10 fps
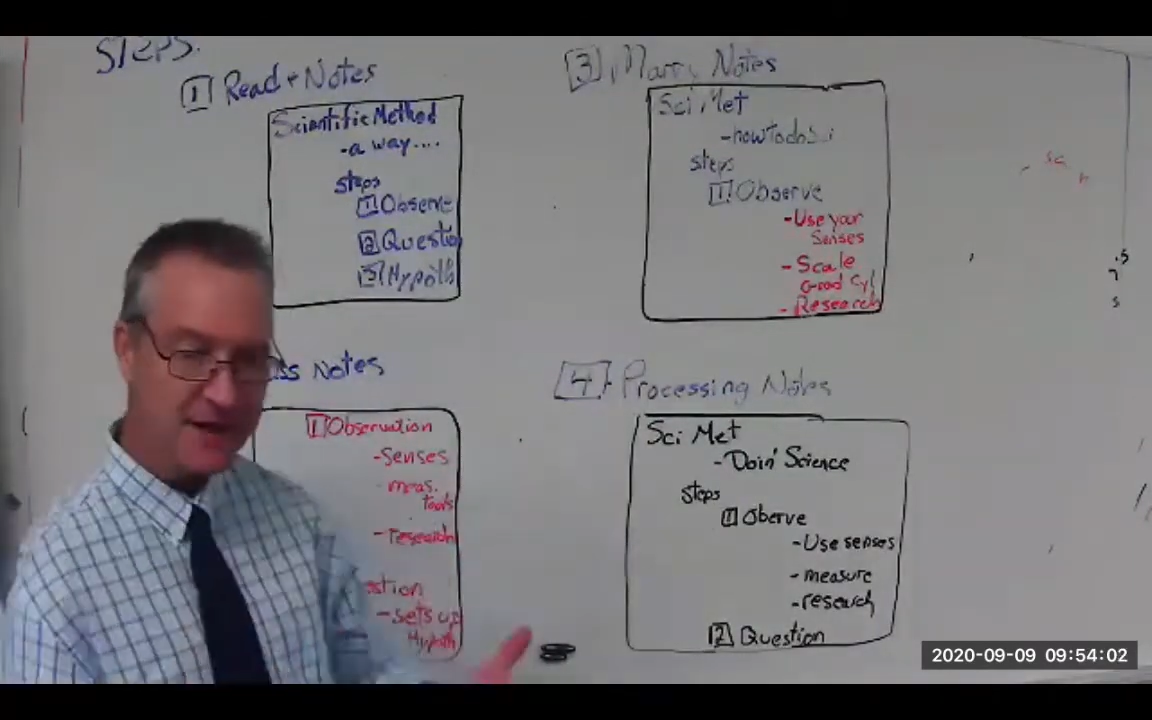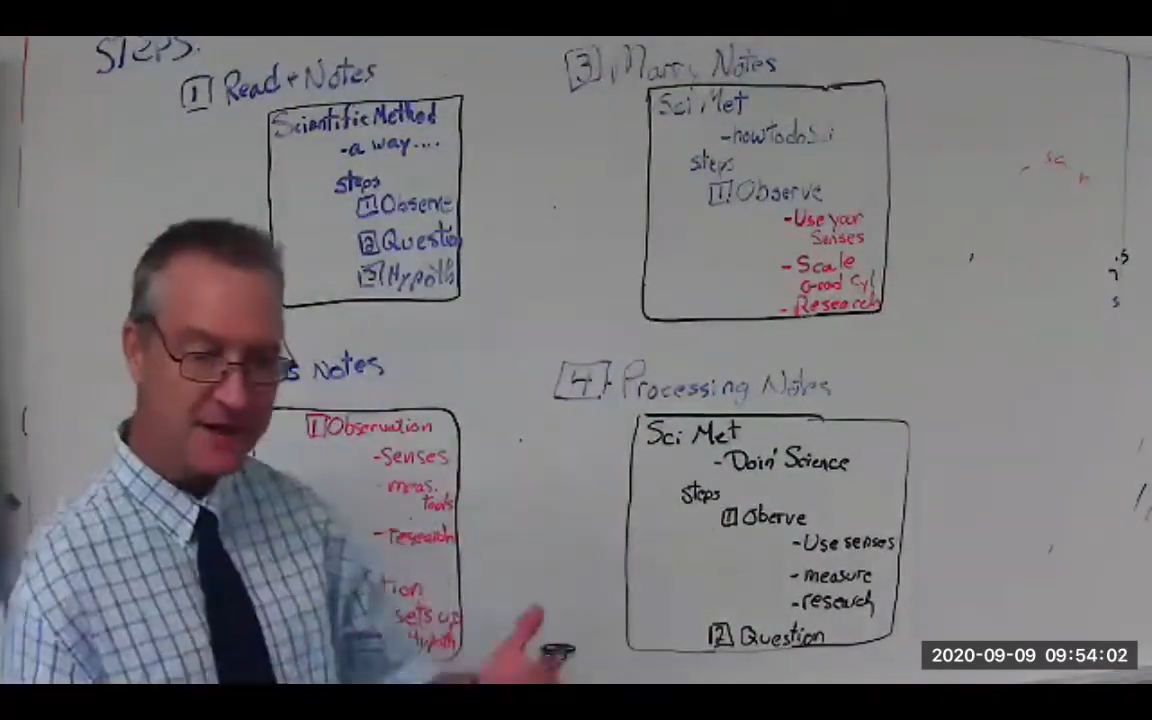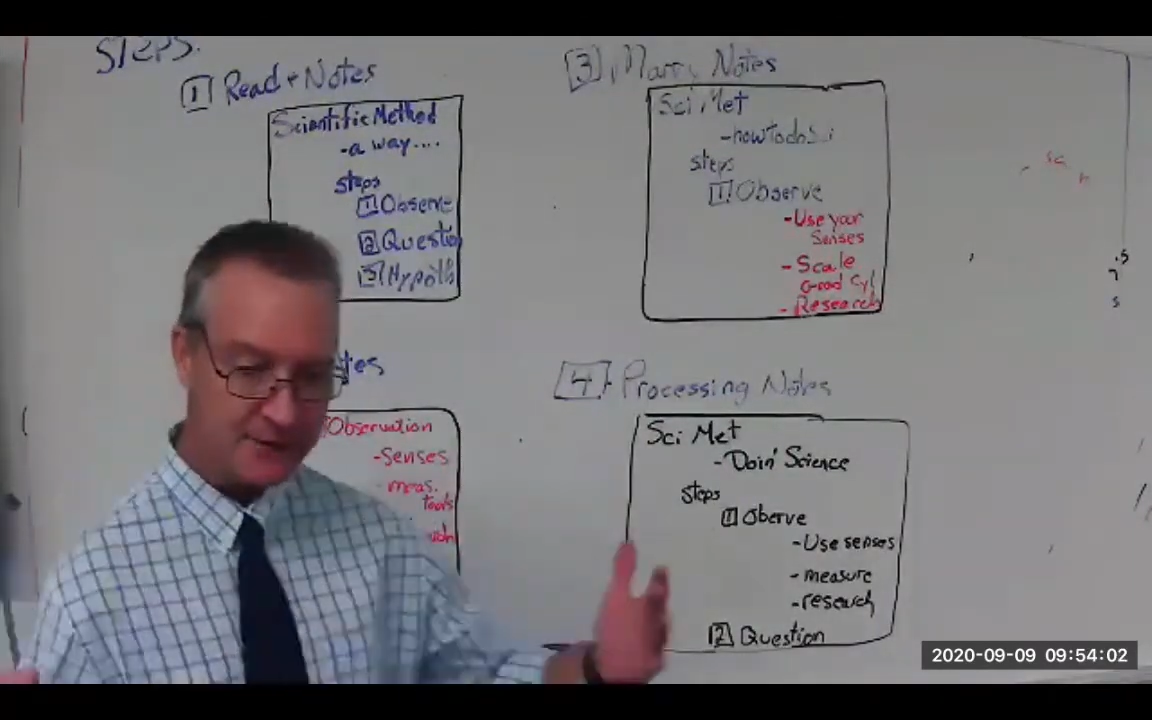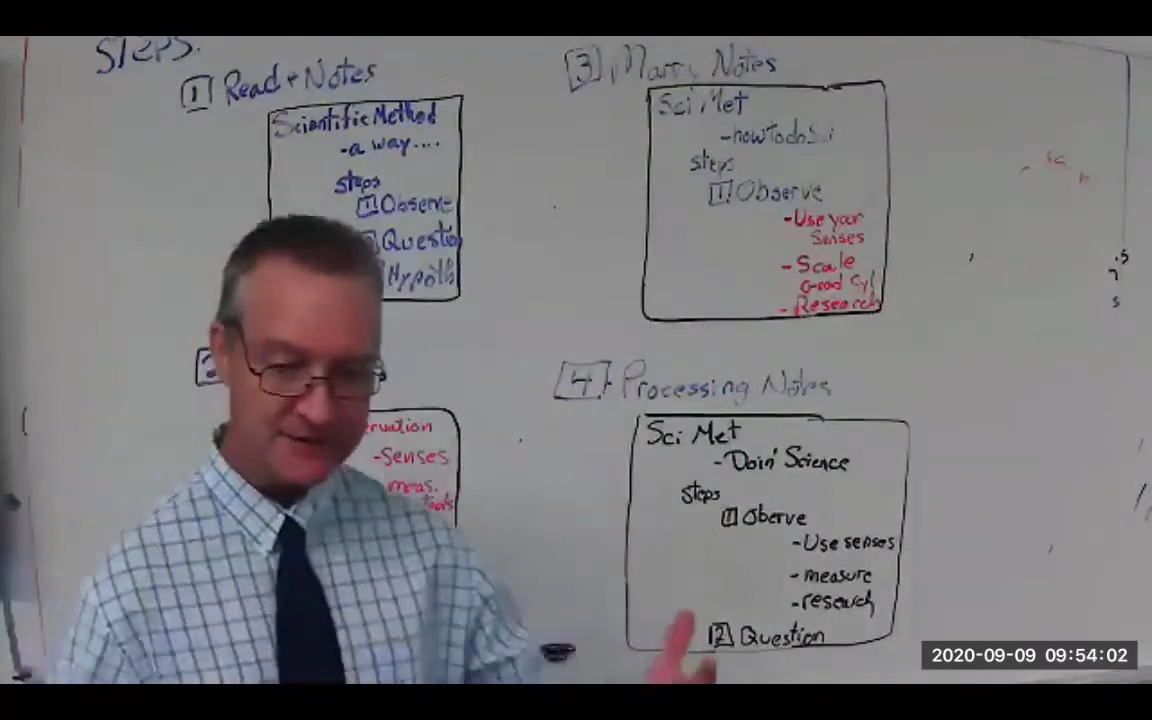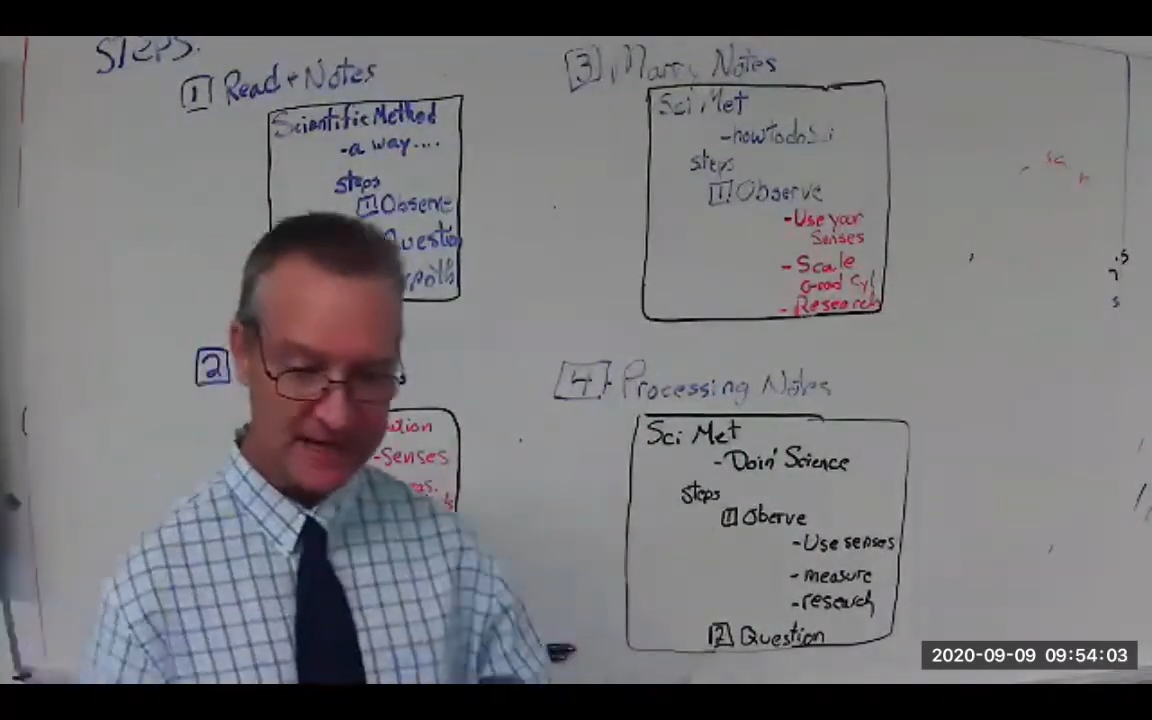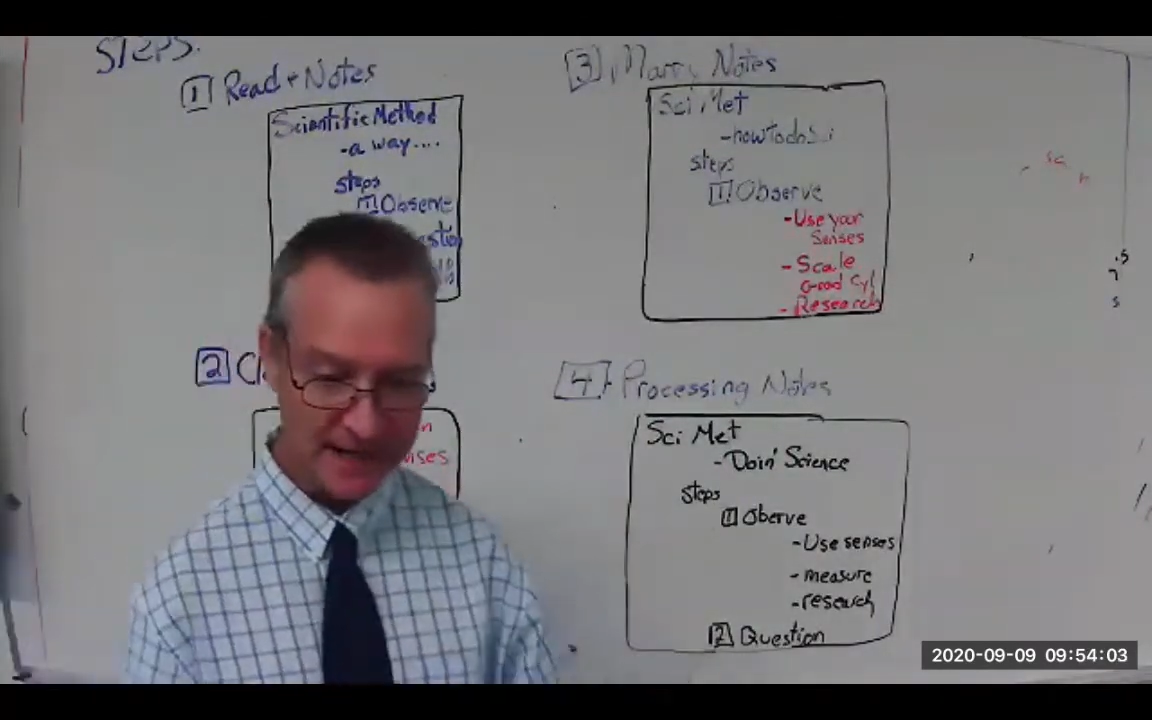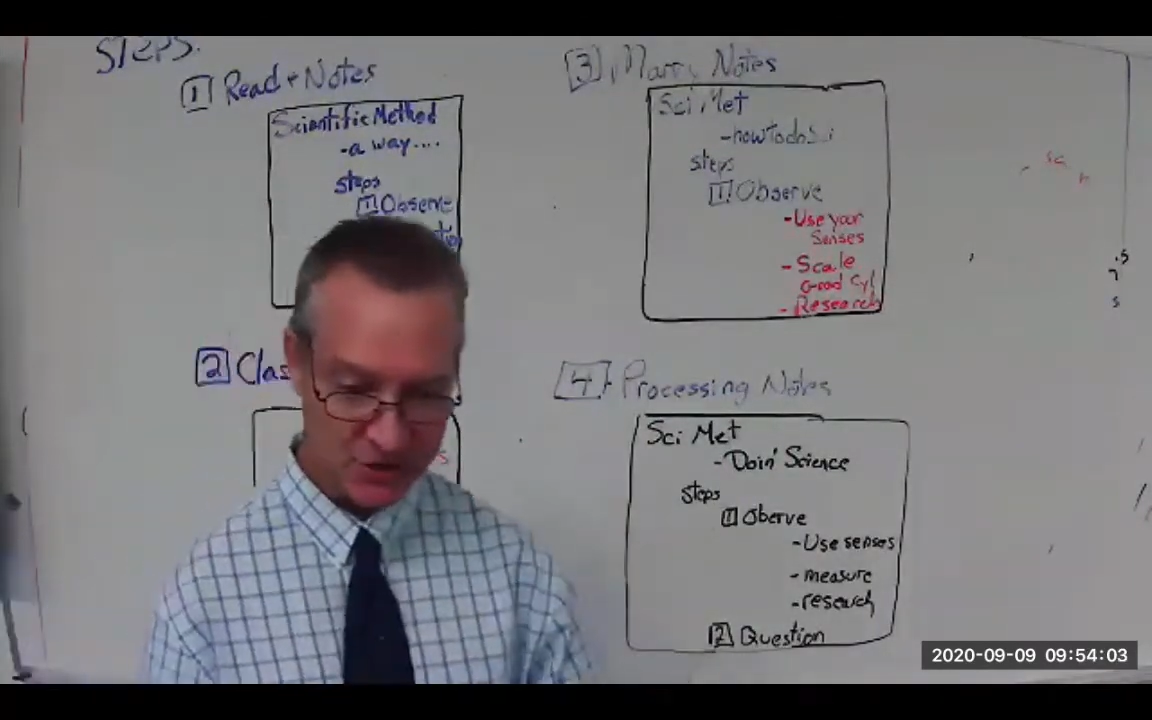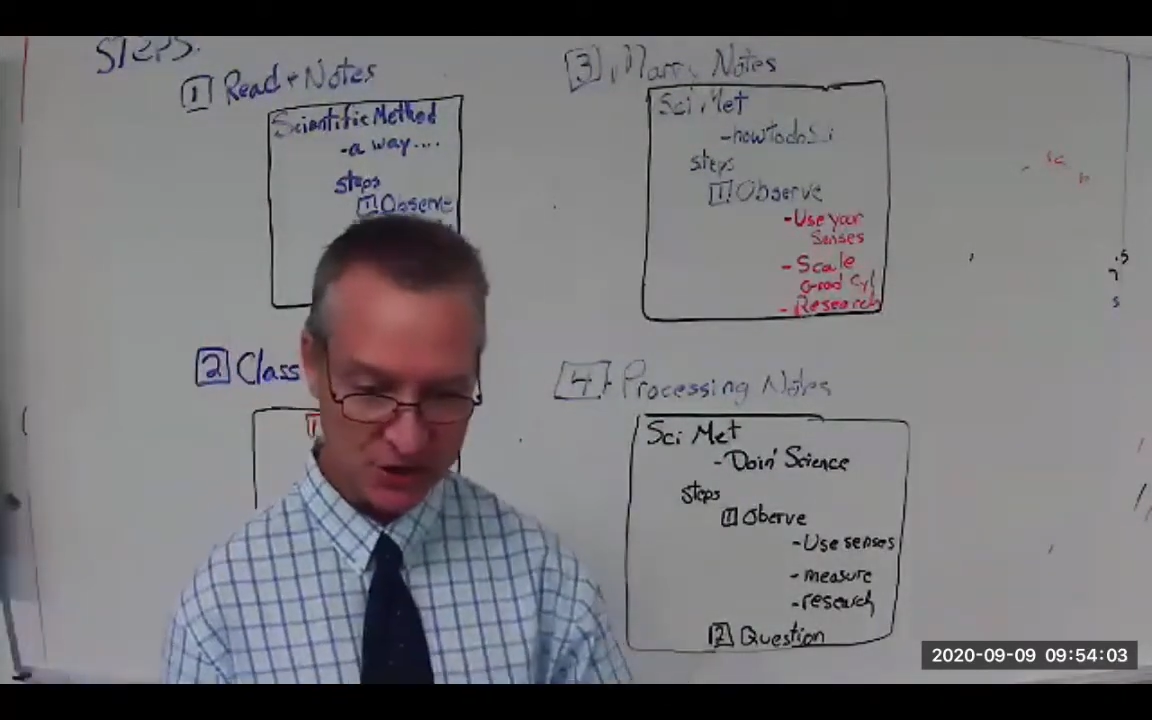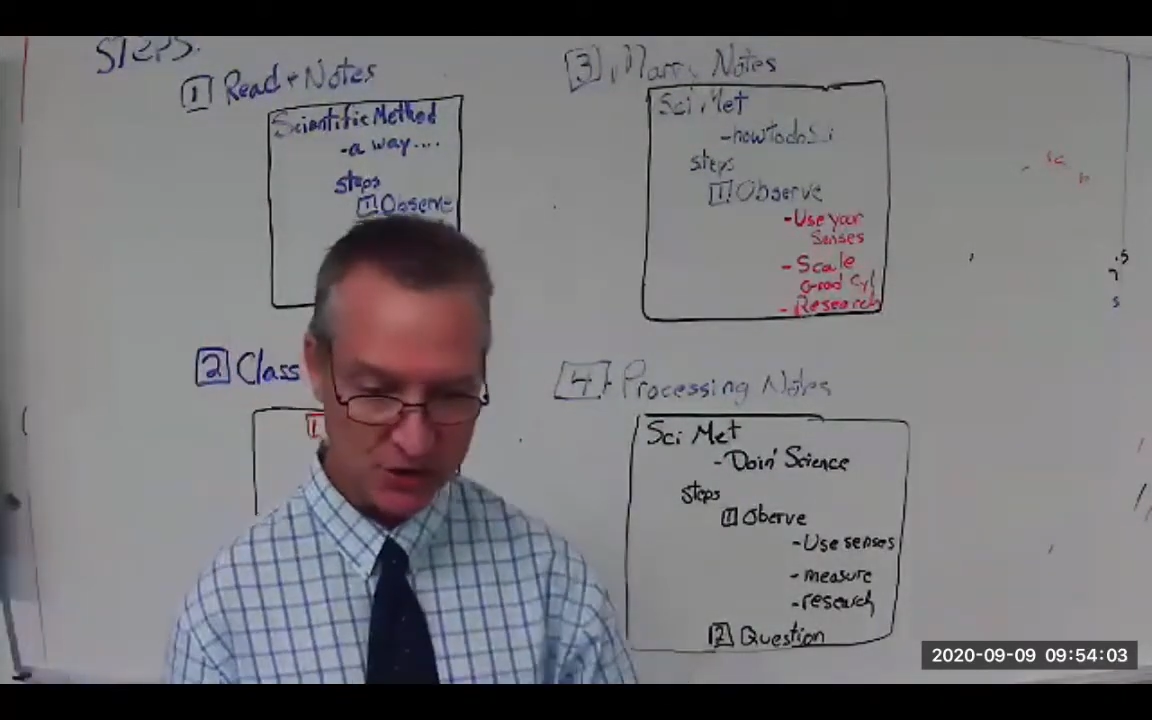of a section,